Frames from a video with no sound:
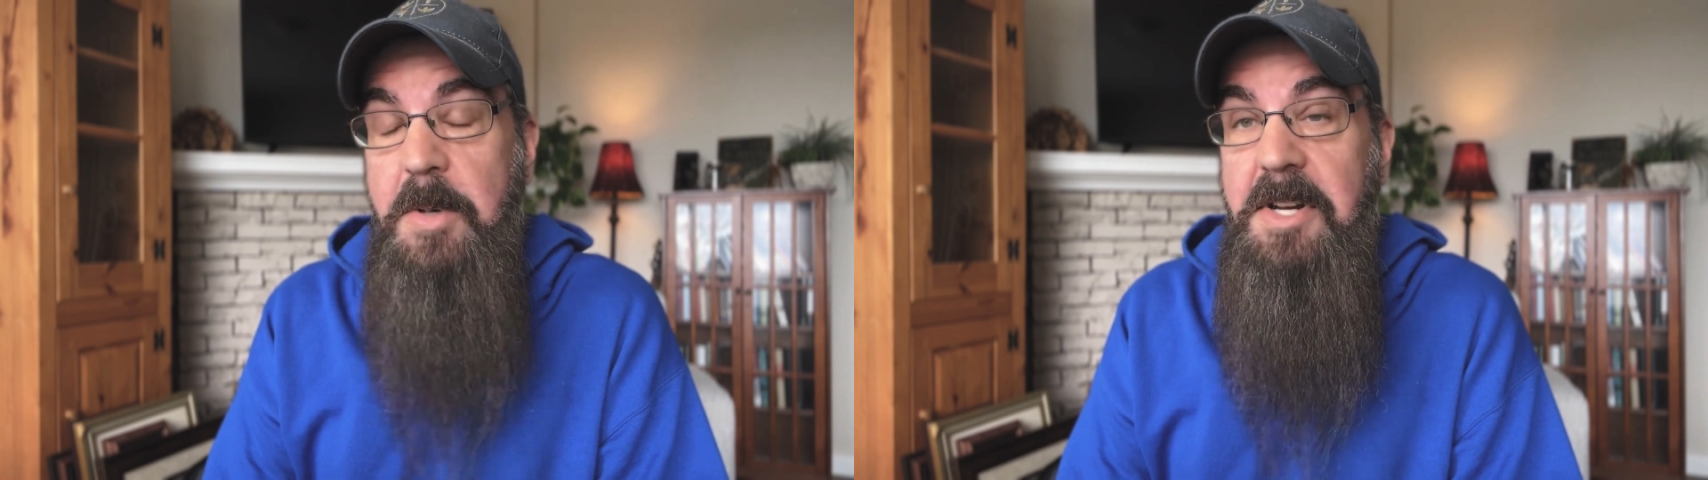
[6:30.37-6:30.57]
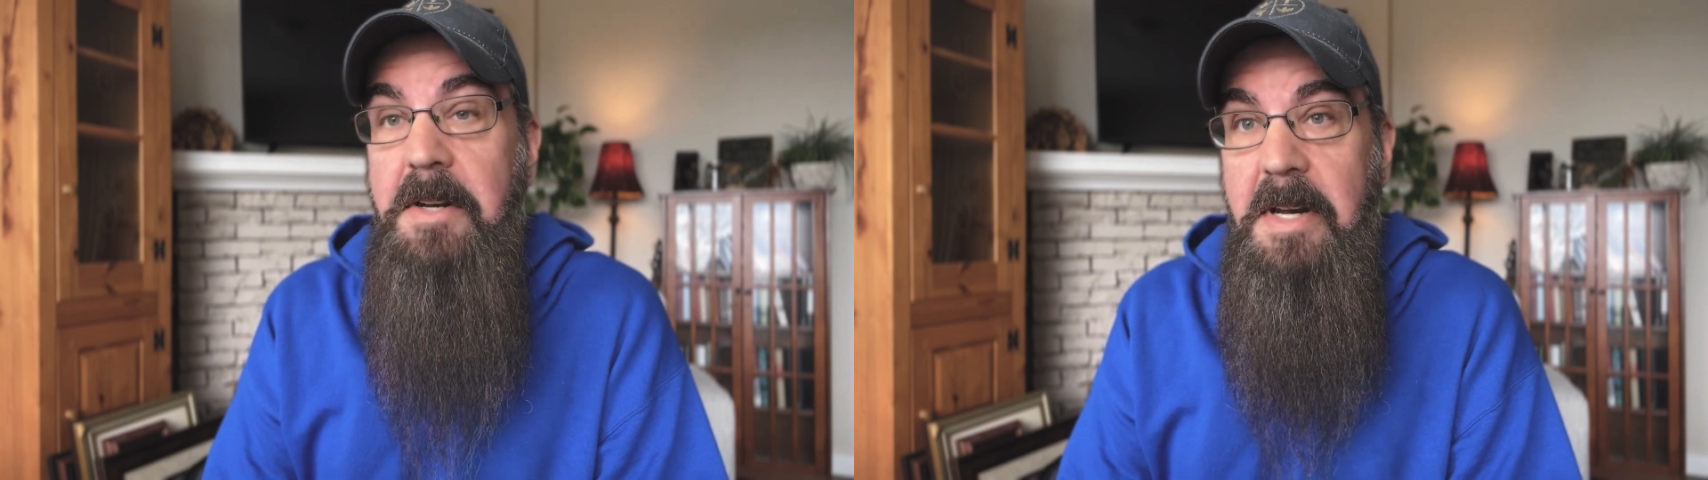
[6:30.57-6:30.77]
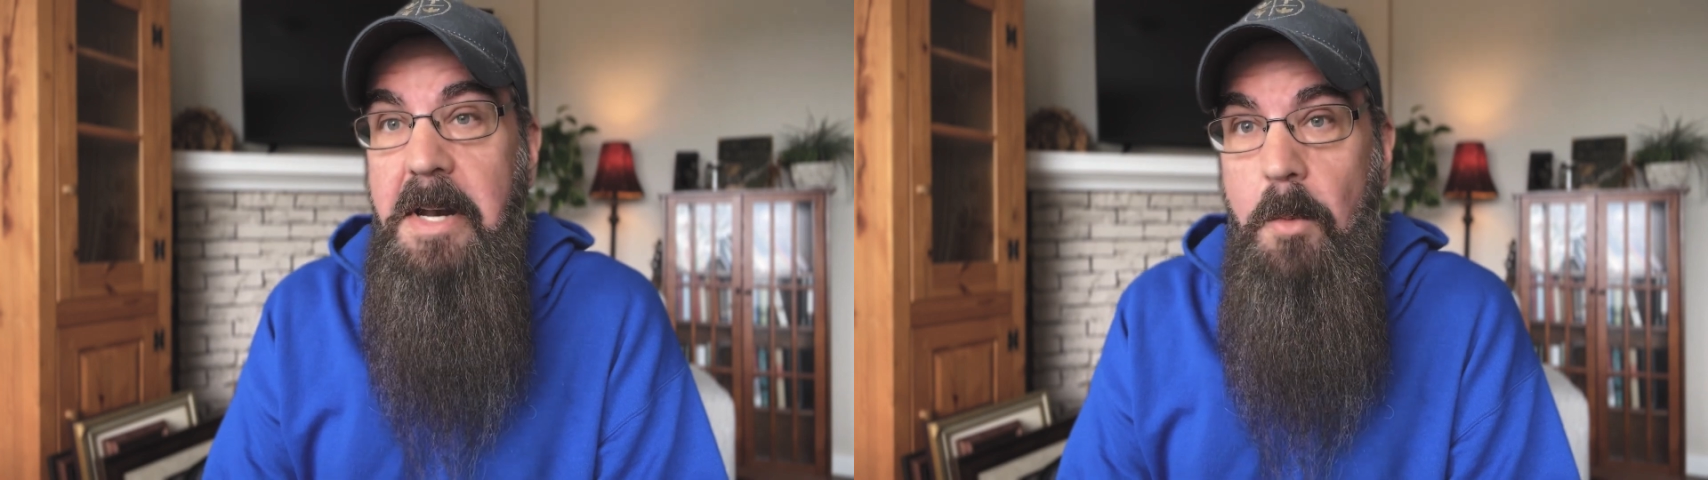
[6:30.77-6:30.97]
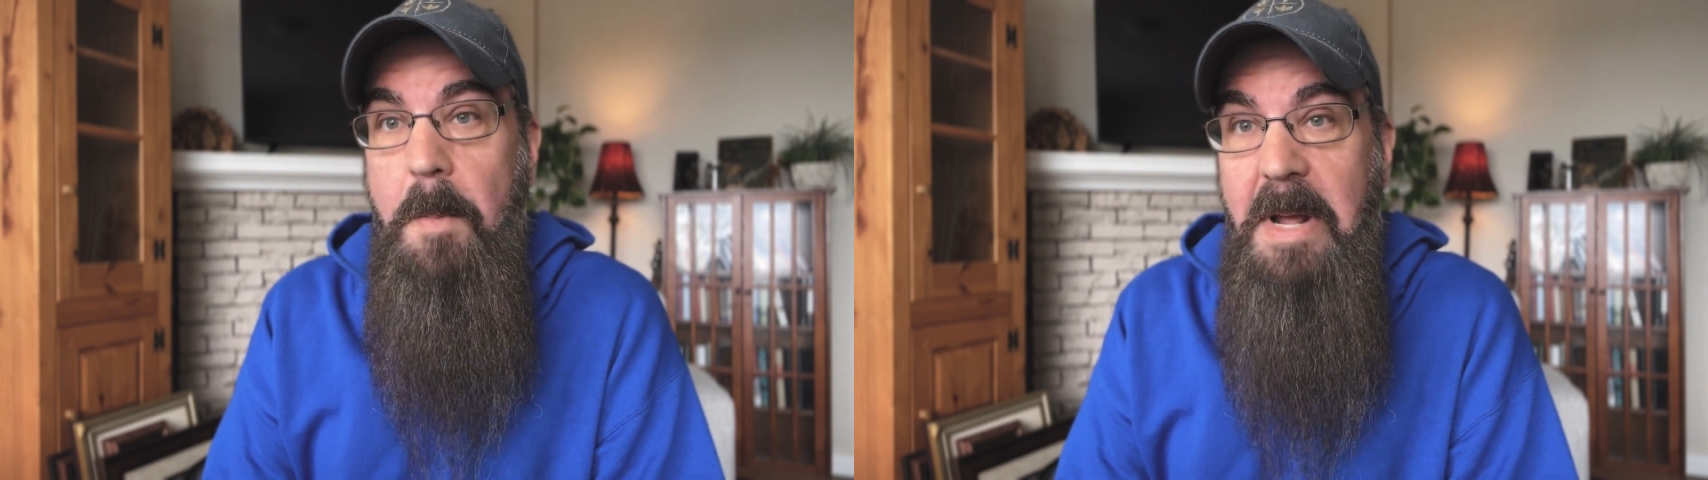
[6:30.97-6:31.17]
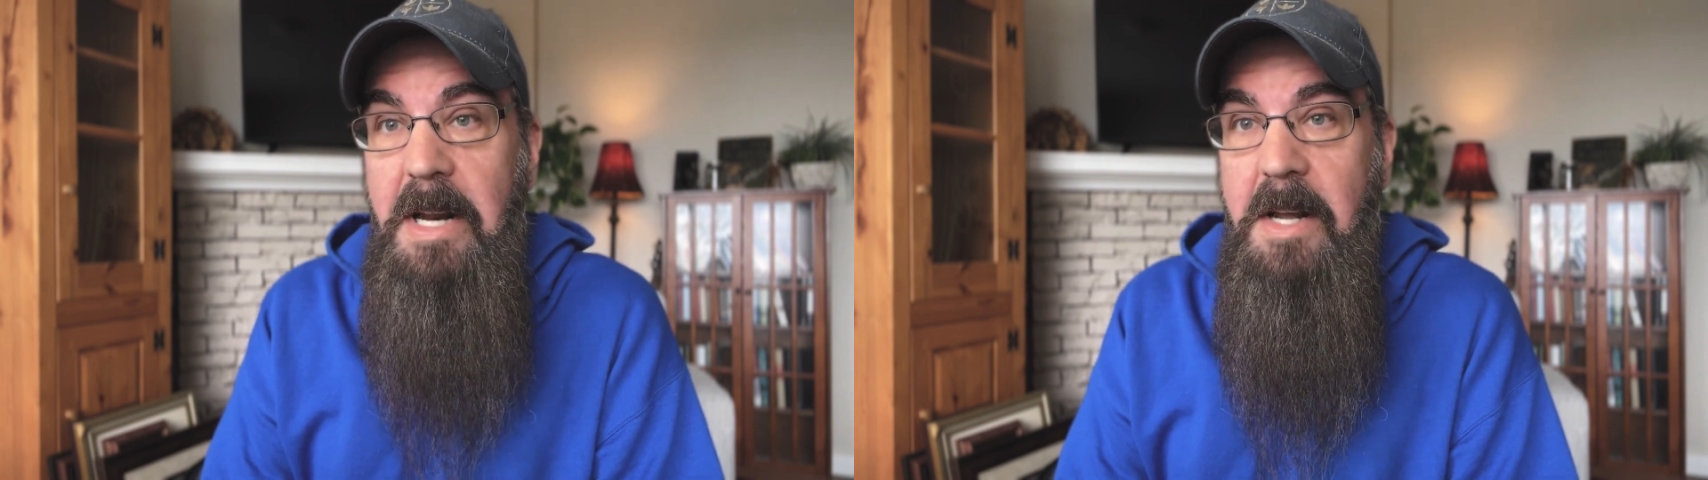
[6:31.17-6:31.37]
particularly in a
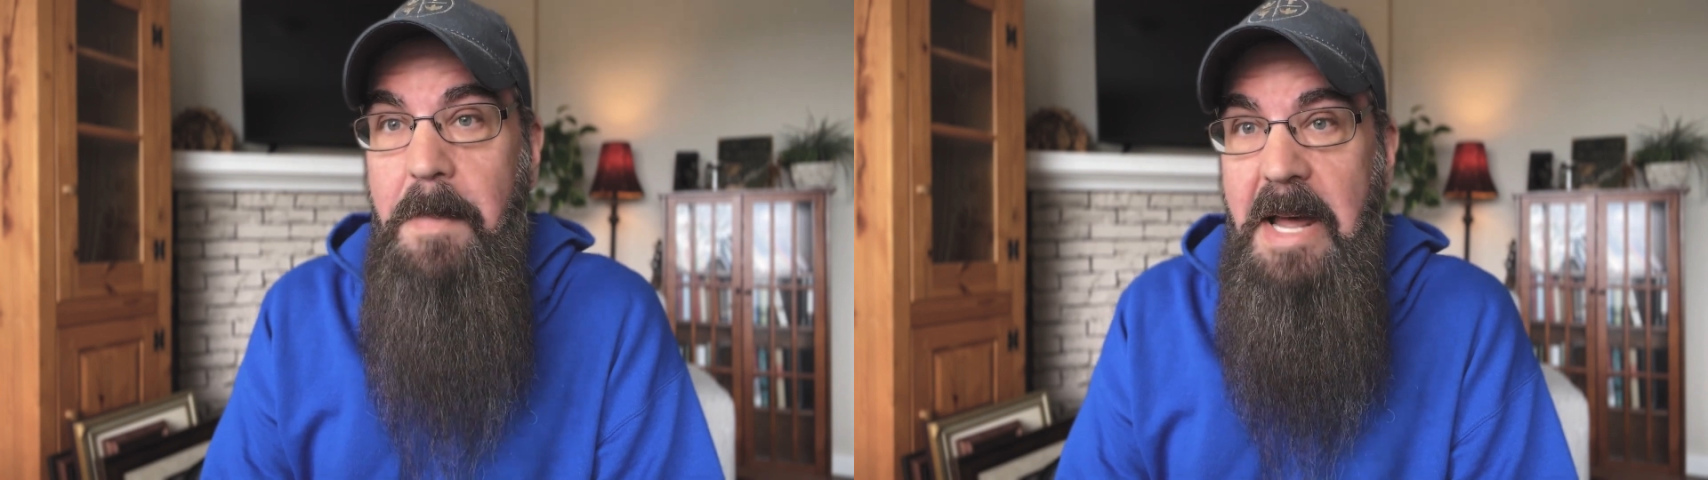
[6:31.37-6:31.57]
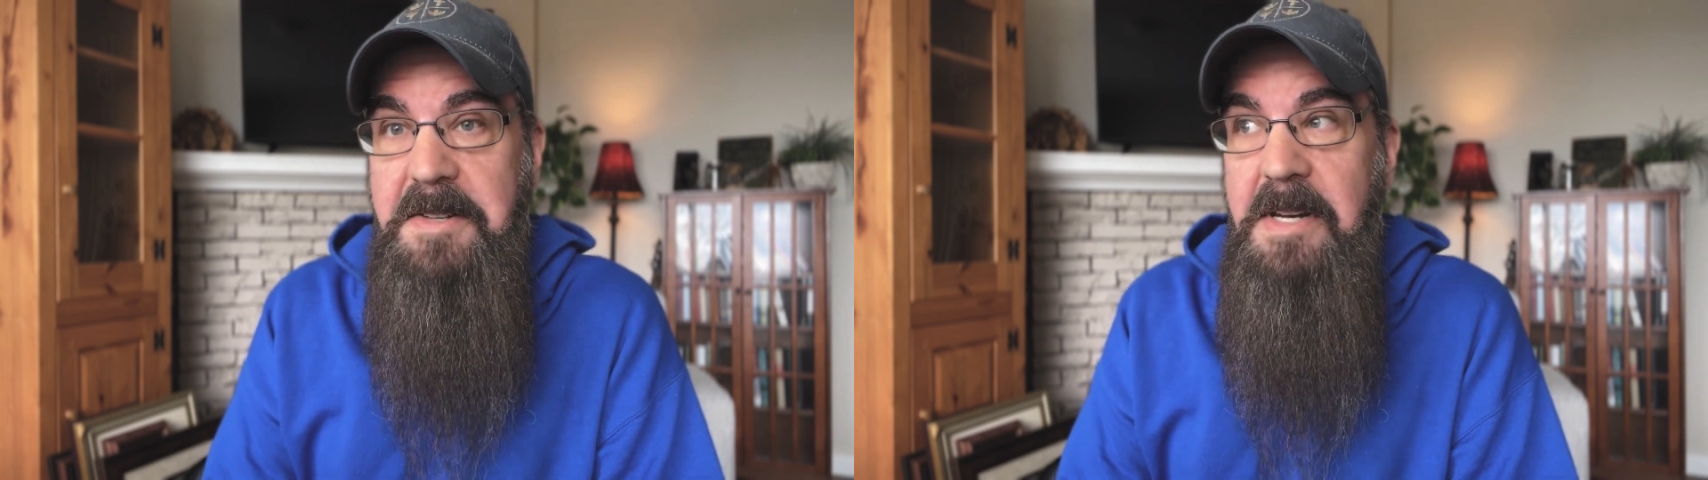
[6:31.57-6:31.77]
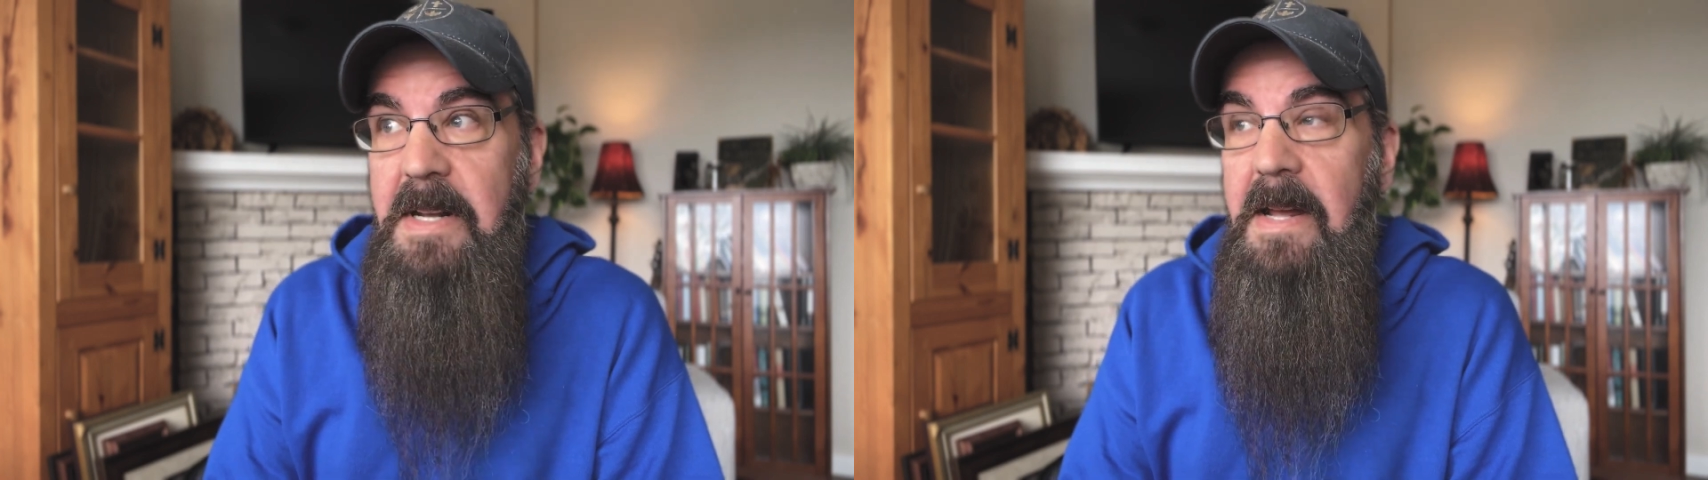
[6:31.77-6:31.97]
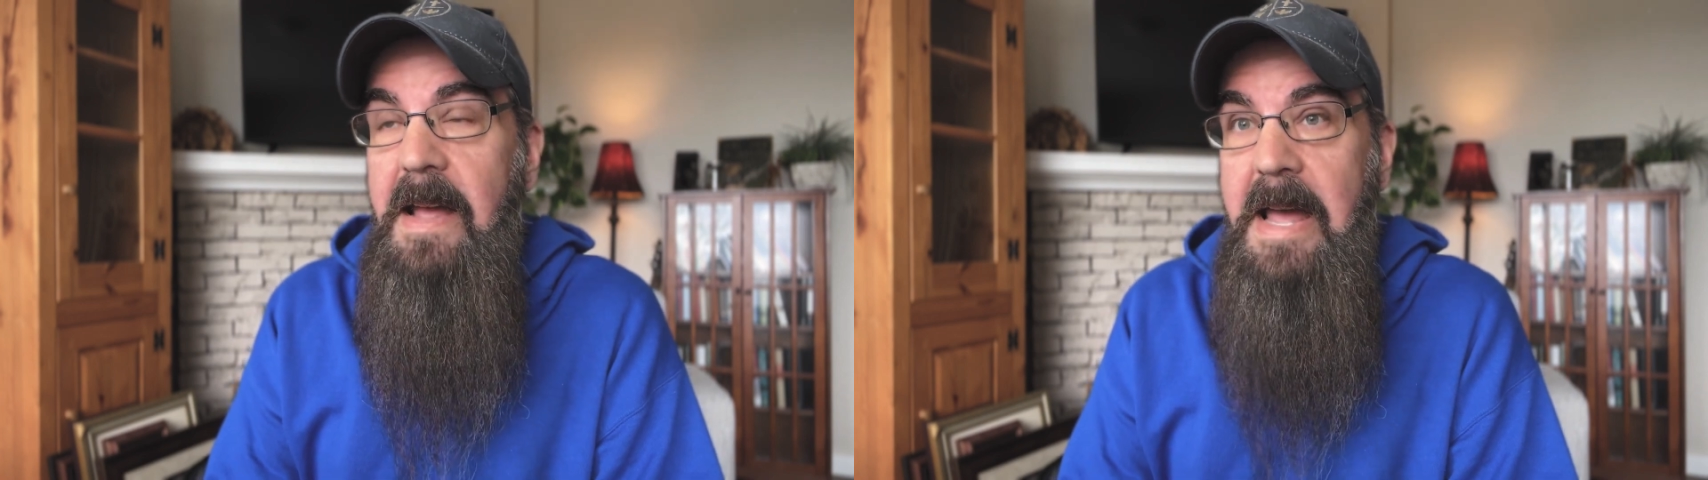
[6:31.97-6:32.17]
rabbinic capacity,